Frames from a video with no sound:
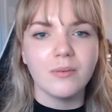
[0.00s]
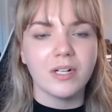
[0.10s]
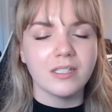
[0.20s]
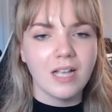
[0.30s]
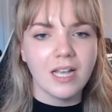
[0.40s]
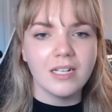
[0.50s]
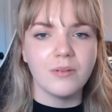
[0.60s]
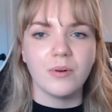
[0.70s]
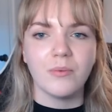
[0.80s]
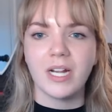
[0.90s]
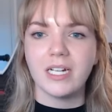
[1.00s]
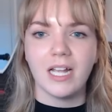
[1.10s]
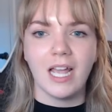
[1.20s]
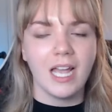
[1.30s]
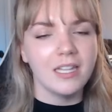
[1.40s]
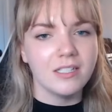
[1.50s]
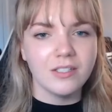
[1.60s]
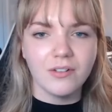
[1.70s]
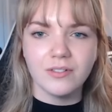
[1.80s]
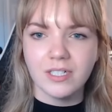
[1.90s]
We're excited. We're ready to hand this
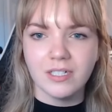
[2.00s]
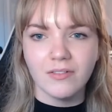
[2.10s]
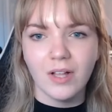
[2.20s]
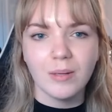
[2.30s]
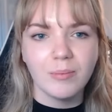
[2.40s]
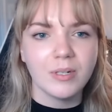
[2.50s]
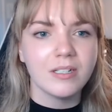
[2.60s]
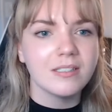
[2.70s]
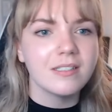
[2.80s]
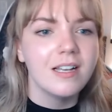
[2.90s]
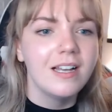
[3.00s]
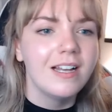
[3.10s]
over to developers.